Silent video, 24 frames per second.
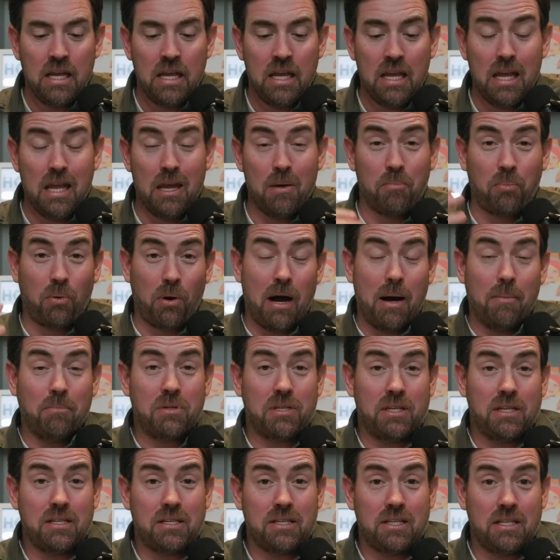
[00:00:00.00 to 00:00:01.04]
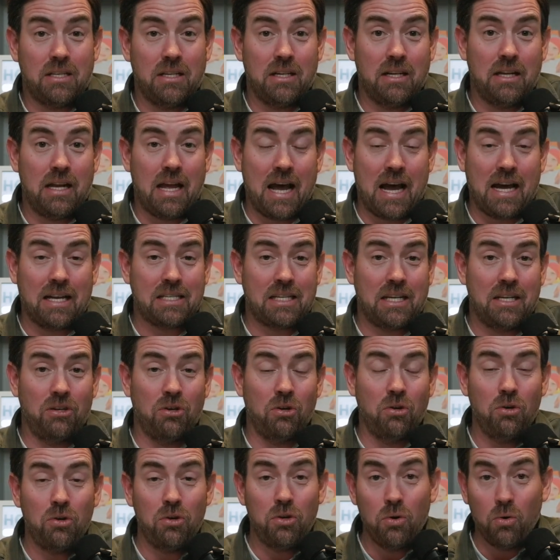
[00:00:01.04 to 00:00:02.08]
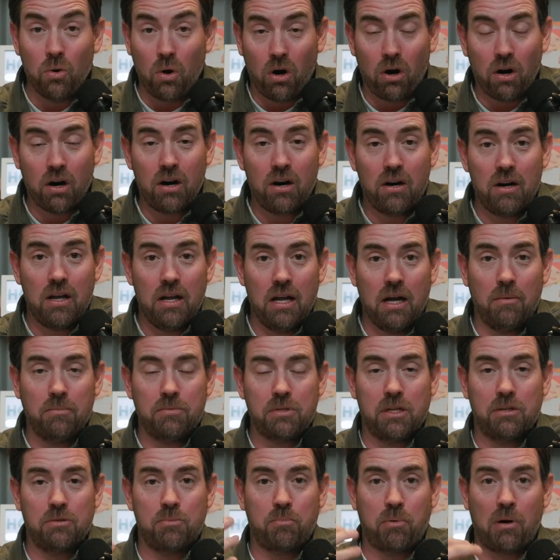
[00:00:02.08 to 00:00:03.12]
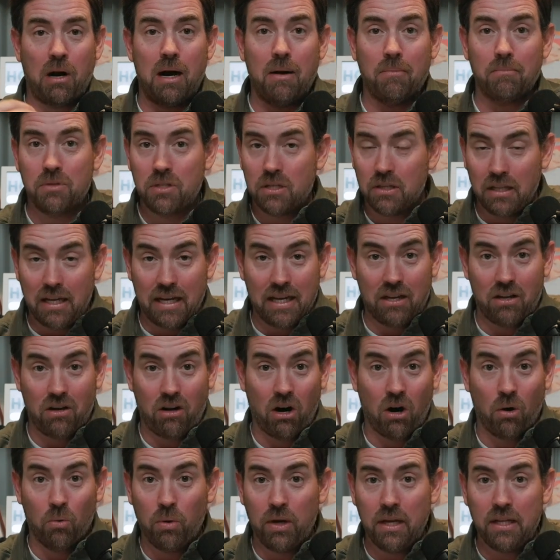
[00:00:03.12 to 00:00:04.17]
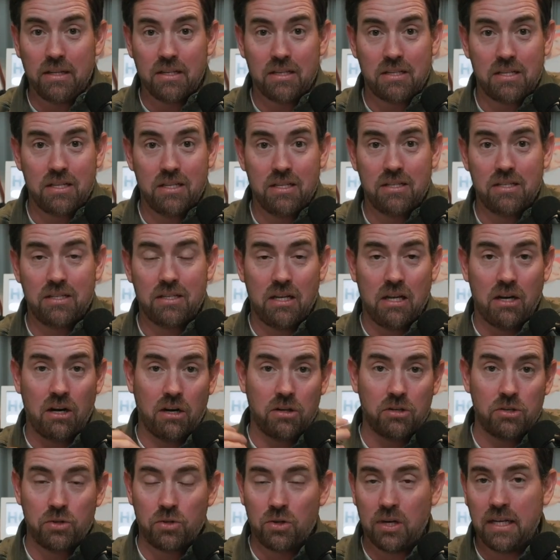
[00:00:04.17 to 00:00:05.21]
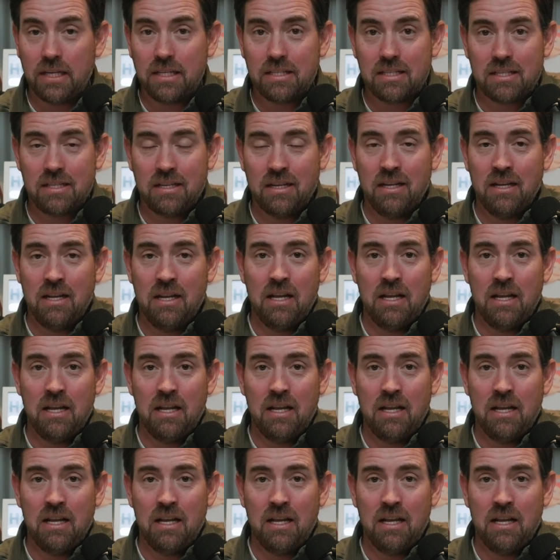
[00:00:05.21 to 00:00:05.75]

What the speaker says: It prompts us to asking who you are, helps us prompt to like our weaknesses and our strengths.